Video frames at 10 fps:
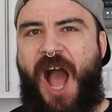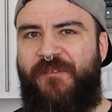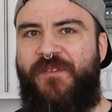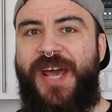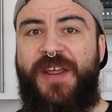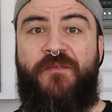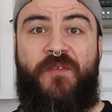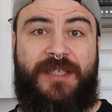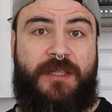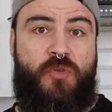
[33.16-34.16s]
A very
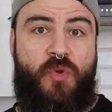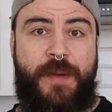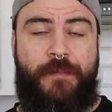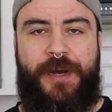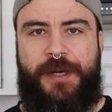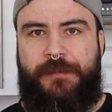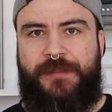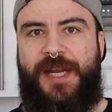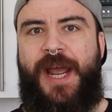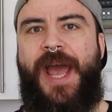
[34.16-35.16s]
fast dripper
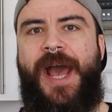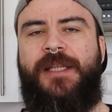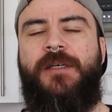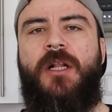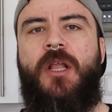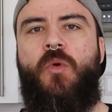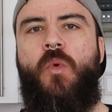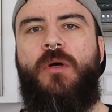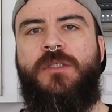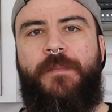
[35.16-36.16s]
that I had
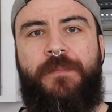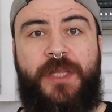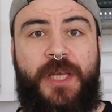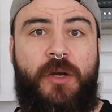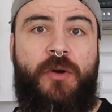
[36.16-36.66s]
was the